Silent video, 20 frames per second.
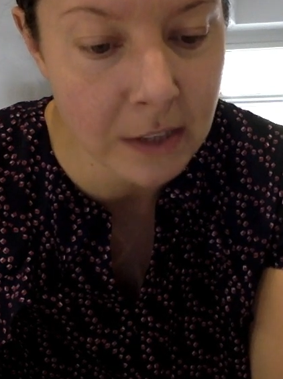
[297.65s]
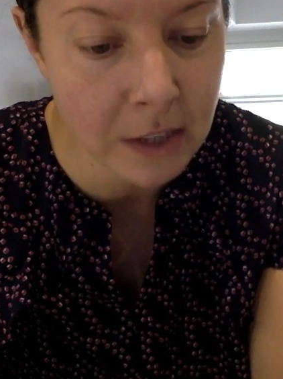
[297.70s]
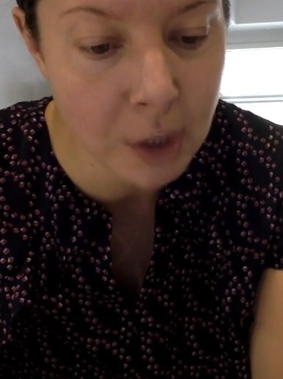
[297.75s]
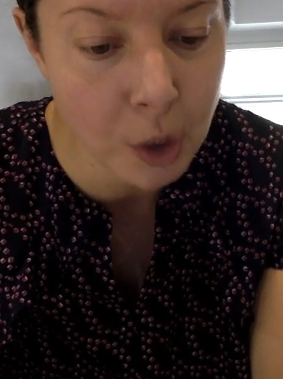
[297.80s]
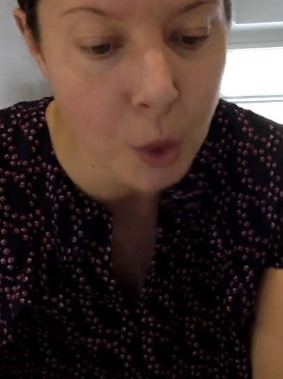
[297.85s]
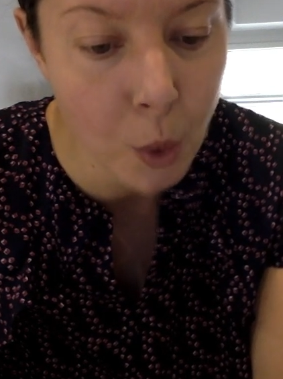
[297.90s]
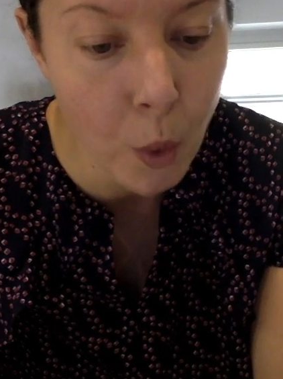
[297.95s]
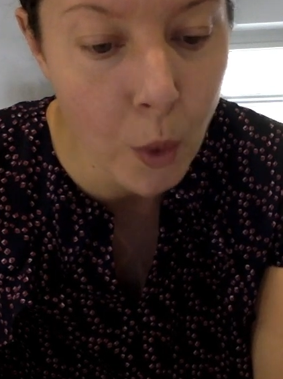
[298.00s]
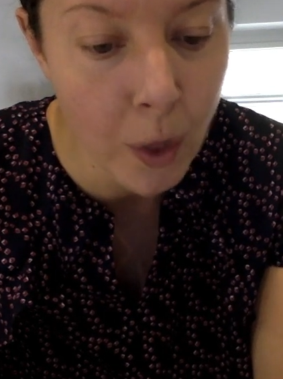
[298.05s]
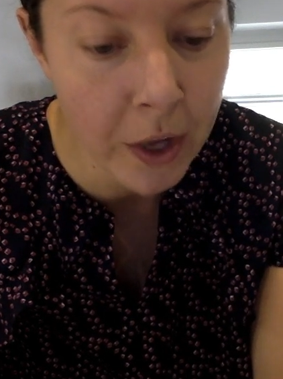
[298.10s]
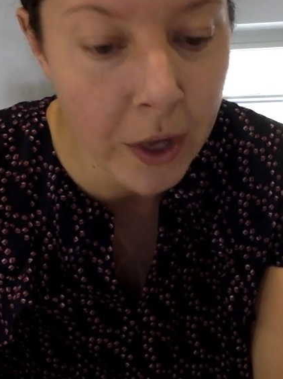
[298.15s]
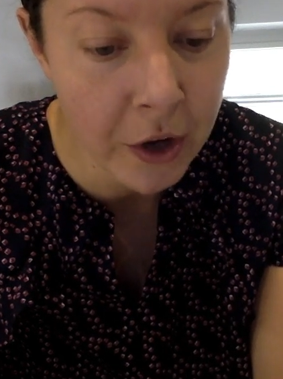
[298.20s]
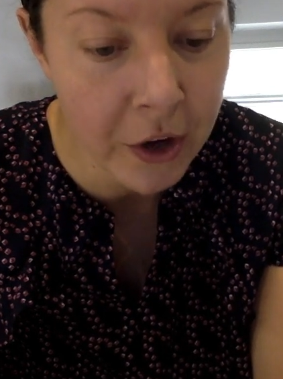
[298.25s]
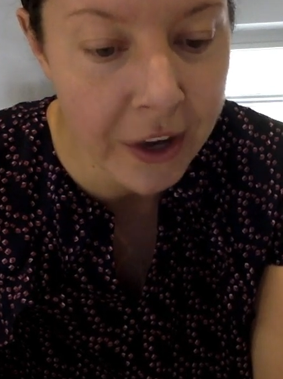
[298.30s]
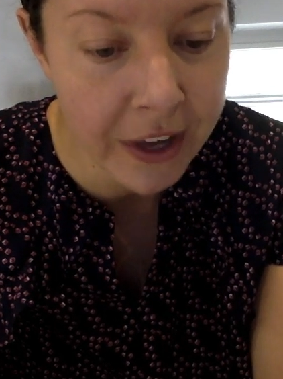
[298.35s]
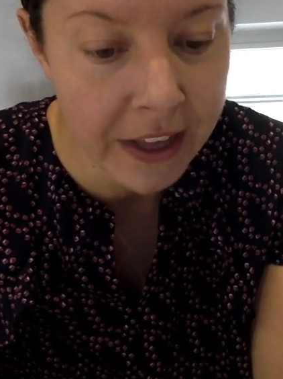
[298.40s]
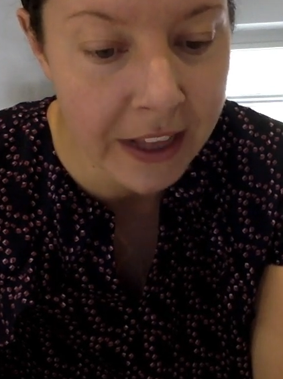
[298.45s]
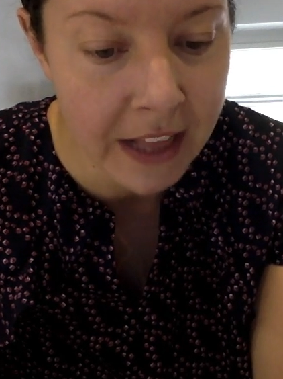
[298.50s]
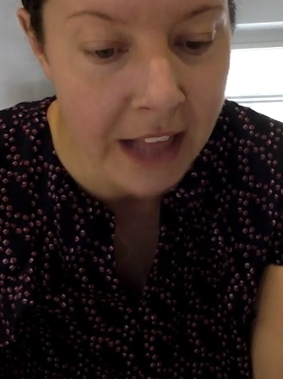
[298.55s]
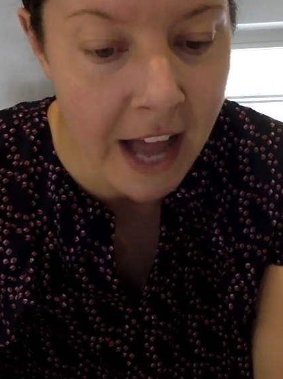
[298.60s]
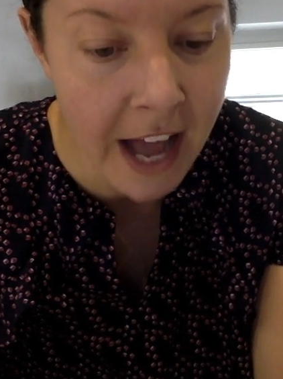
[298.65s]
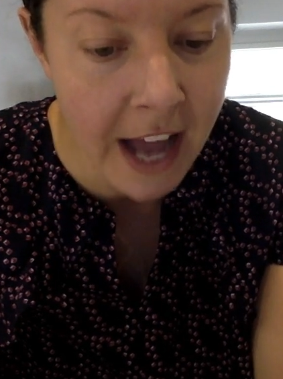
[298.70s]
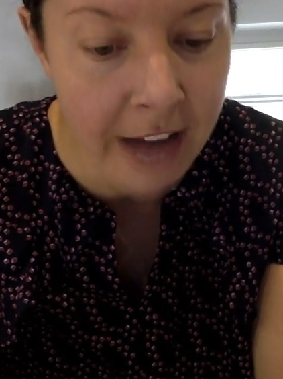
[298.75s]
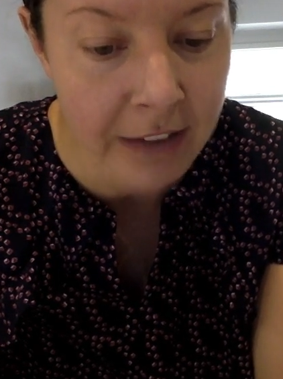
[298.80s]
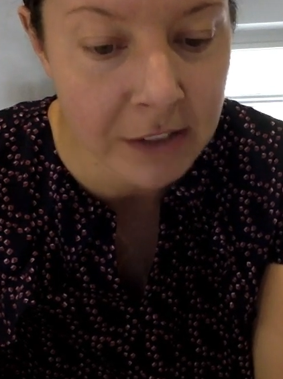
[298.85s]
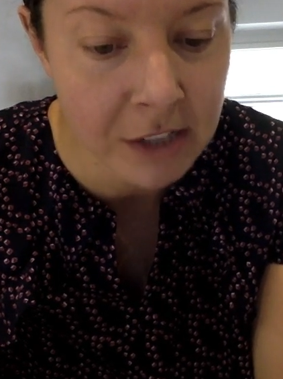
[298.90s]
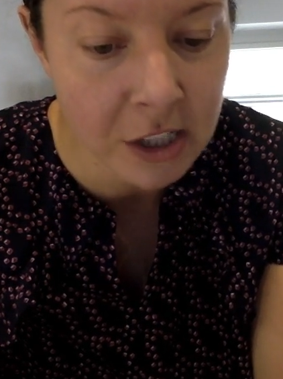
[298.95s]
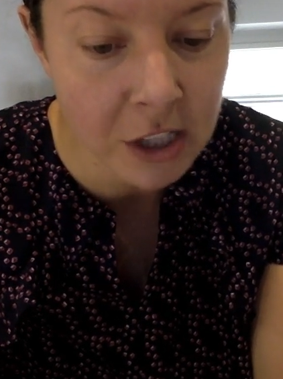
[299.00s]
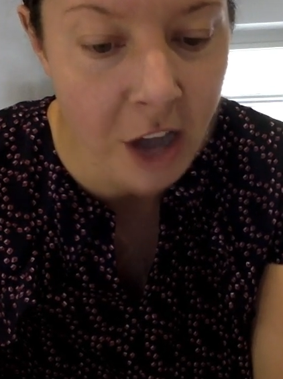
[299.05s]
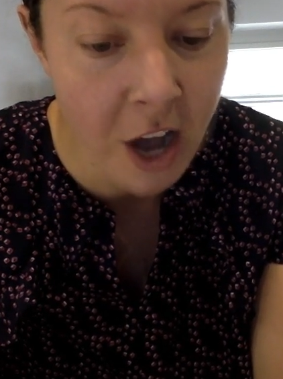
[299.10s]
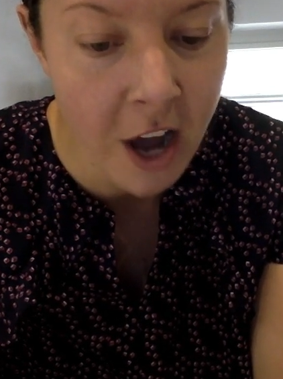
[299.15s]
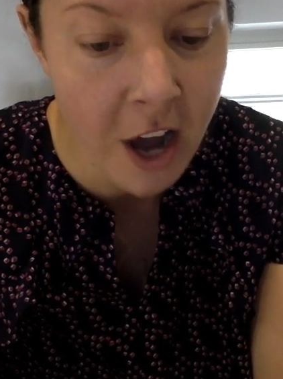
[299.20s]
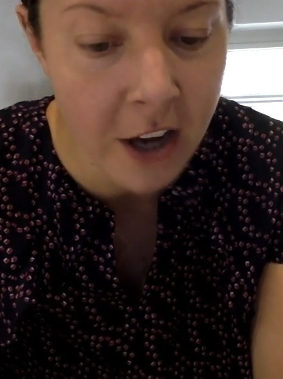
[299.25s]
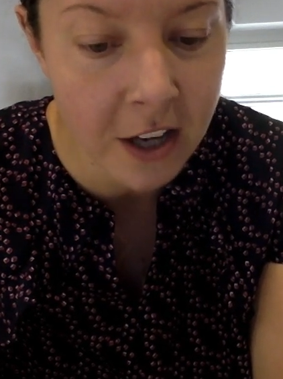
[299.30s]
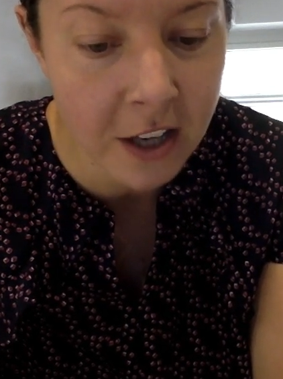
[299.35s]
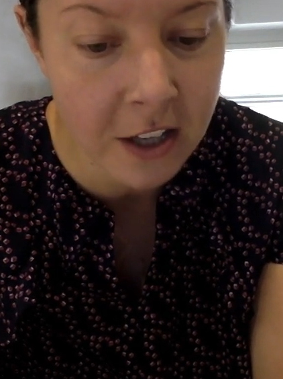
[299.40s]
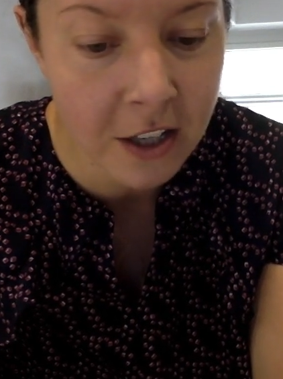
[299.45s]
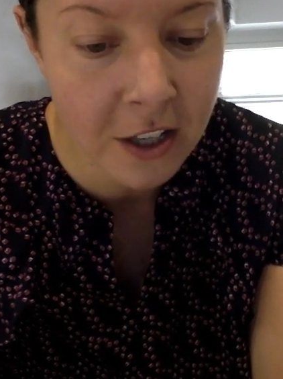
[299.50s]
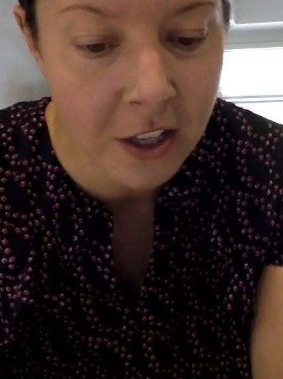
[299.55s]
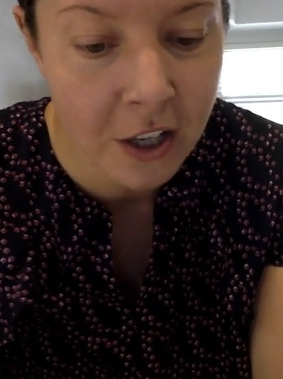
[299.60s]
soil and livestock.
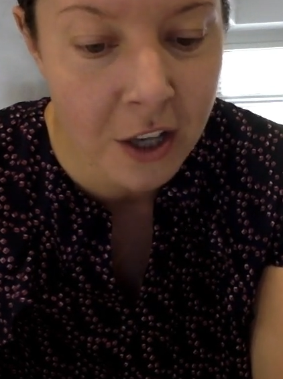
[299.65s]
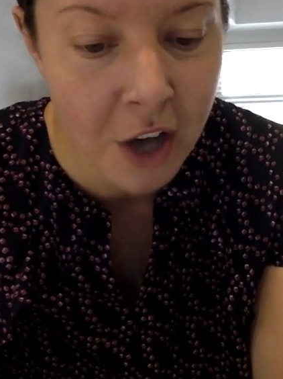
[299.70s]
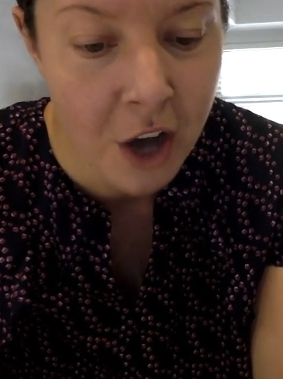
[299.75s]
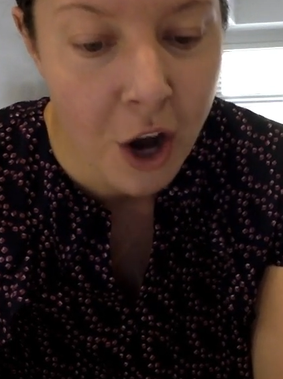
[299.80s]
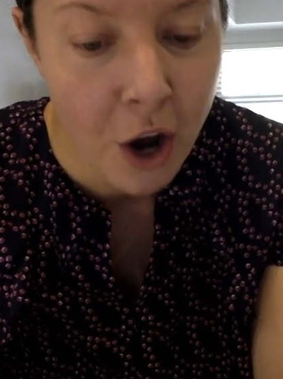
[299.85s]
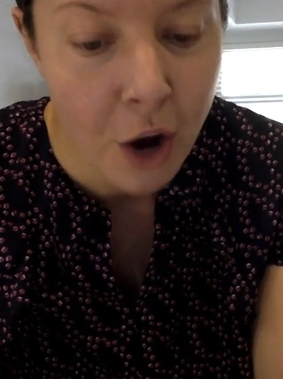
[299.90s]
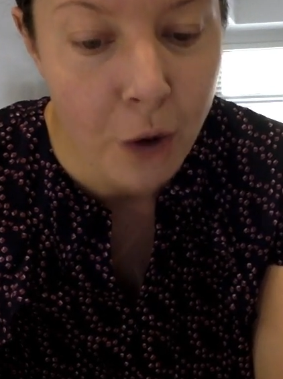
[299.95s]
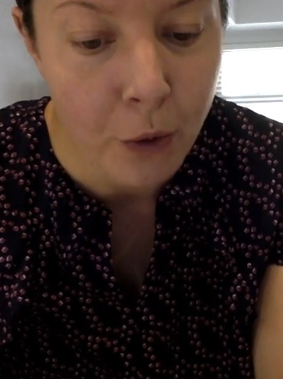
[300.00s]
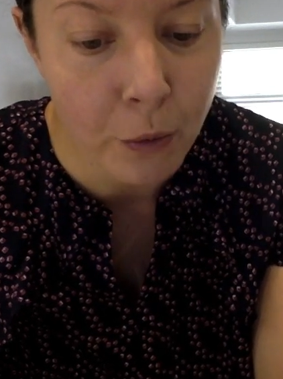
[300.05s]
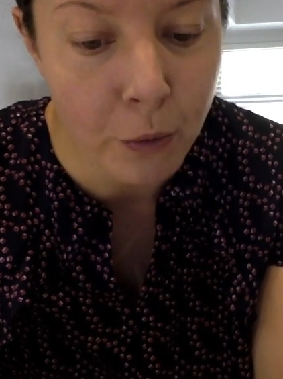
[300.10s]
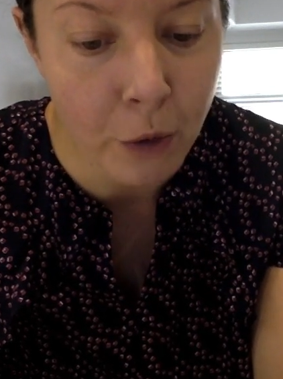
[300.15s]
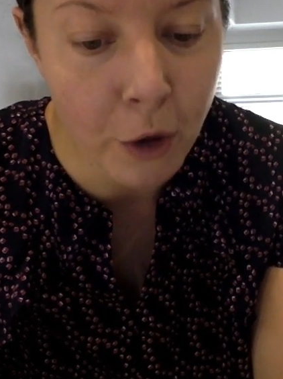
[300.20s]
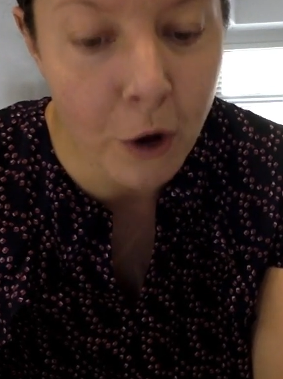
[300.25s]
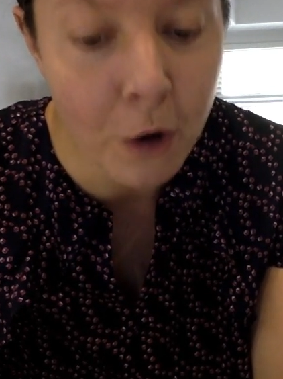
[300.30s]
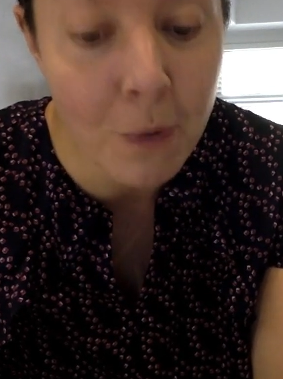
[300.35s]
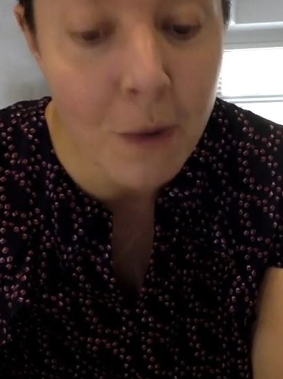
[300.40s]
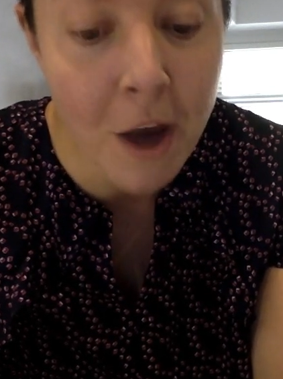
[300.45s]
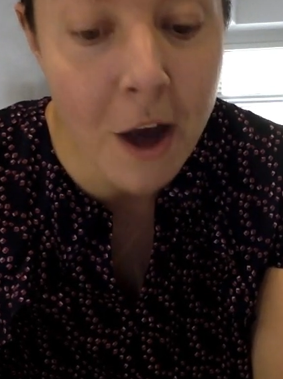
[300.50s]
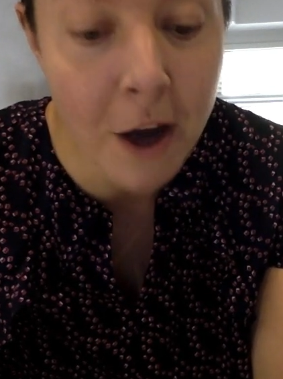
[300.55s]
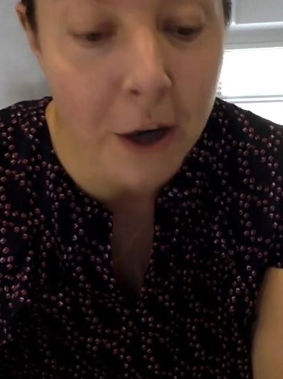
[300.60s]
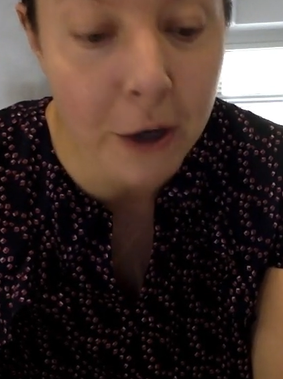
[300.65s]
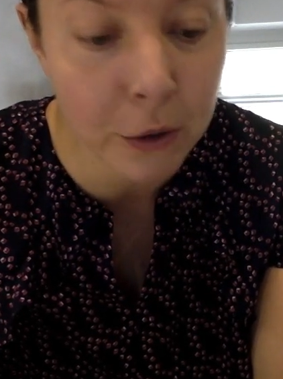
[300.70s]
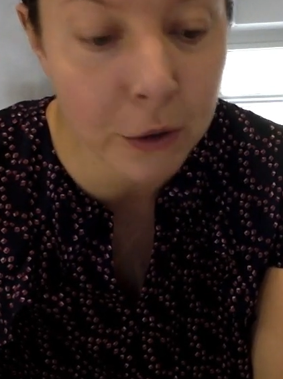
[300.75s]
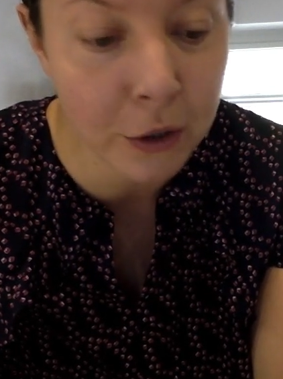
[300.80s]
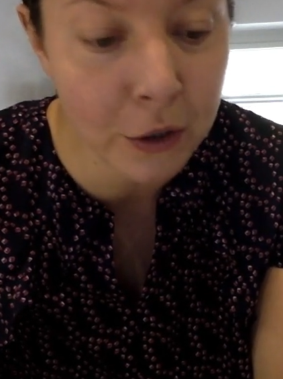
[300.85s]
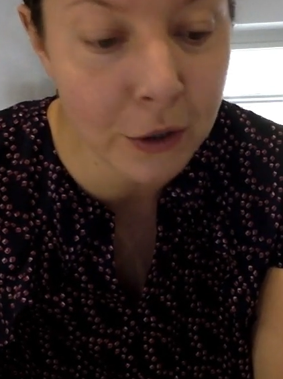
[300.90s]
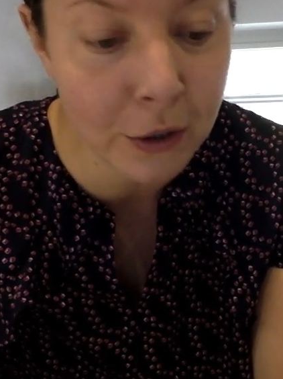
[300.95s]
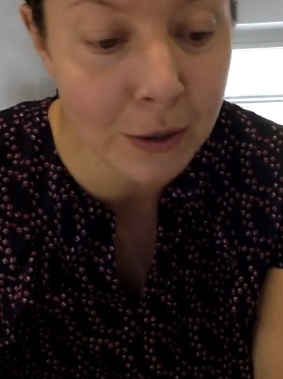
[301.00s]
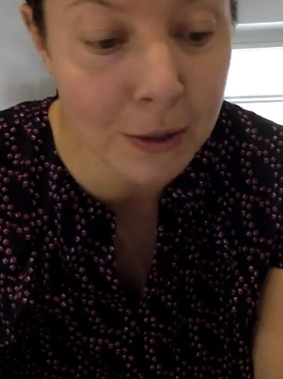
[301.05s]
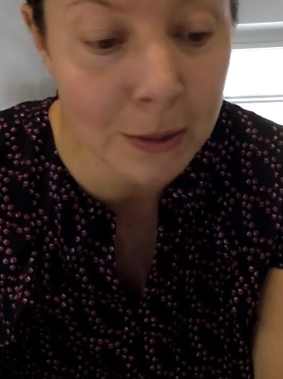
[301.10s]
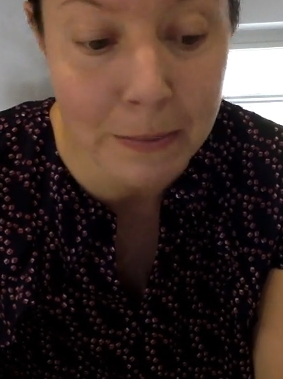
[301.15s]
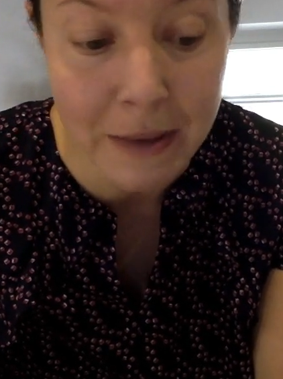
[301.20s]
Robot crews